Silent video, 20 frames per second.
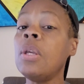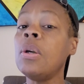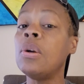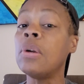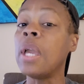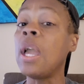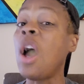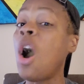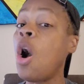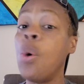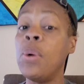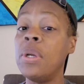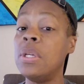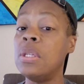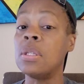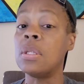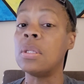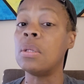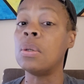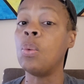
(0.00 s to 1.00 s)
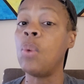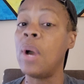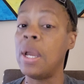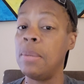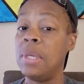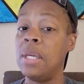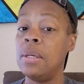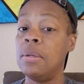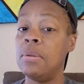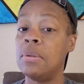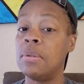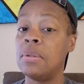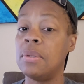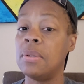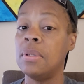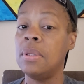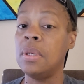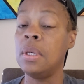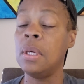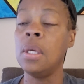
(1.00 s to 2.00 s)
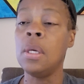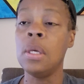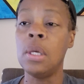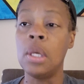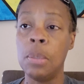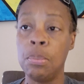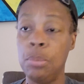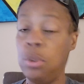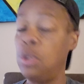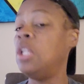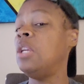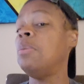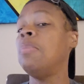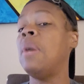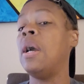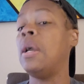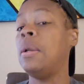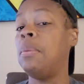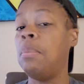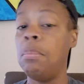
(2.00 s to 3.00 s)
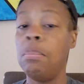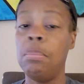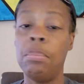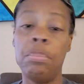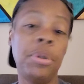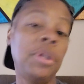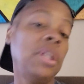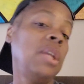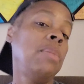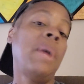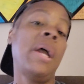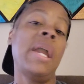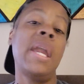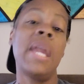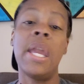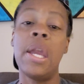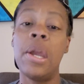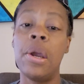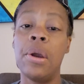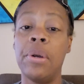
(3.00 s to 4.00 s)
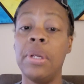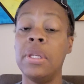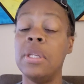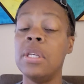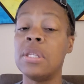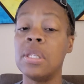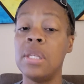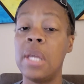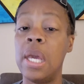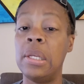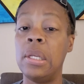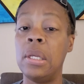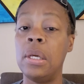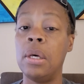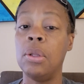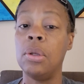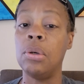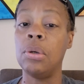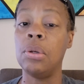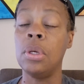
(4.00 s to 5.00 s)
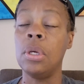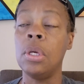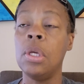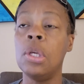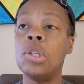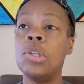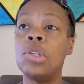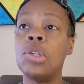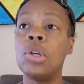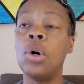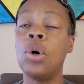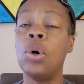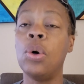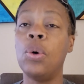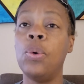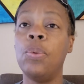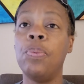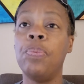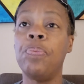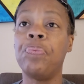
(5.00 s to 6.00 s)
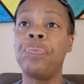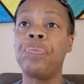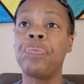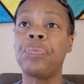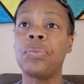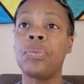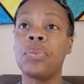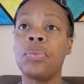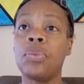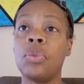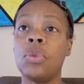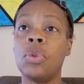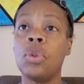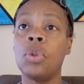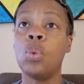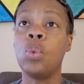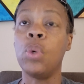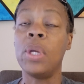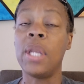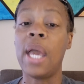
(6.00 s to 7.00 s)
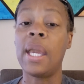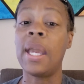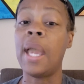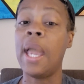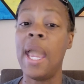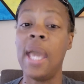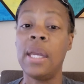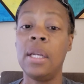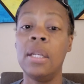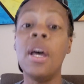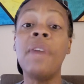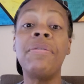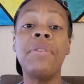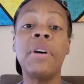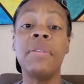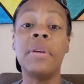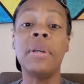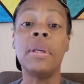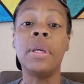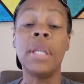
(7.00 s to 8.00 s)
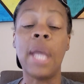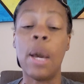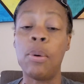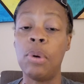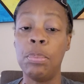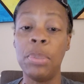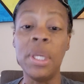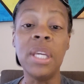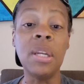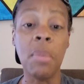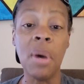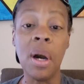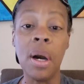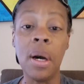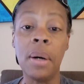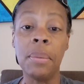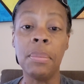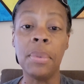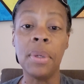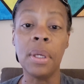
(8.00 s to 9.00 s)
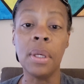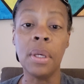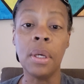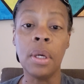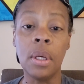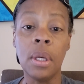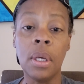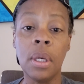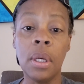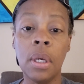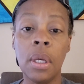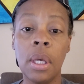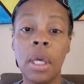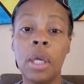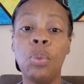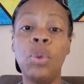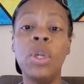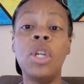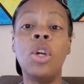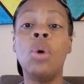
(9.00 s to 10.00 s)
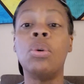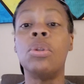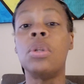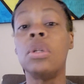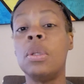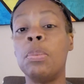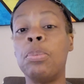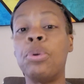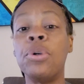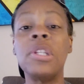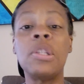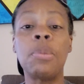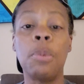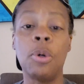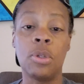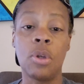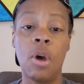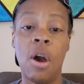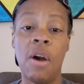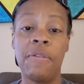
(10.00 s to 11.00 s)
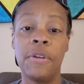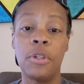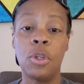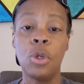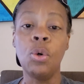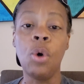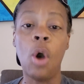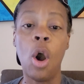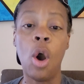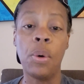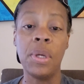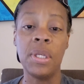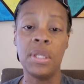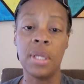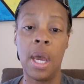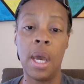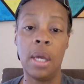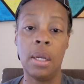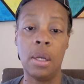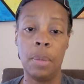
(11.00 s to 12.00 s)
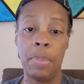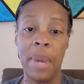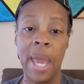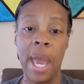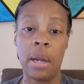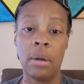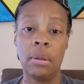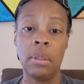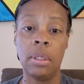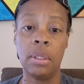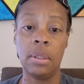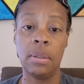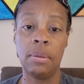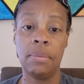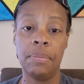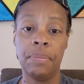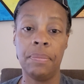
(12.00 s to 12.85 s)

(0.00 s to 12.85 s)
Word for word: Okay, always white males. Pulling my pulling my hair and this and that and the other. So when I had enough of it and I would beat them up and we go to the principal's office, who always got a paddling?